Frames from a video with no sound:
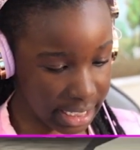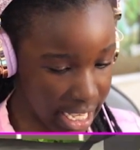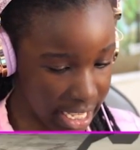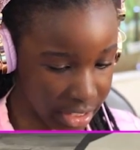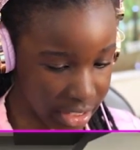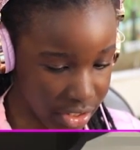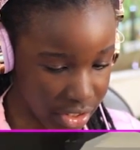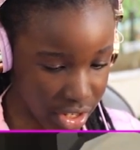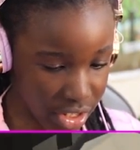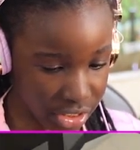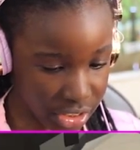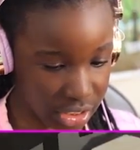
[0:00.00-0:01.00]
like,
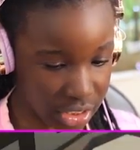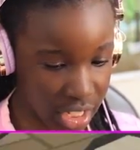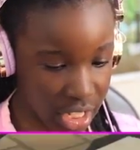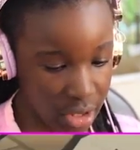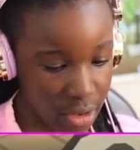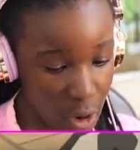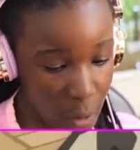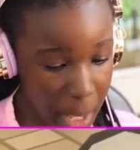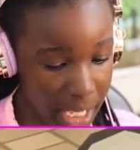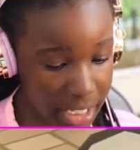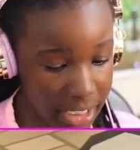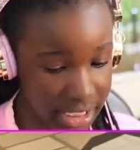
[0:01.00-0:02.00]
just go
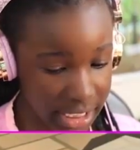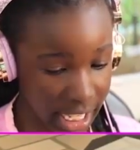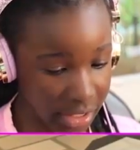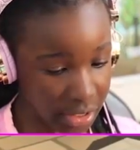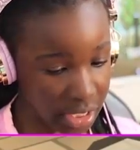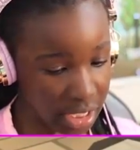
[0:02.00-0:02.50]
back inside your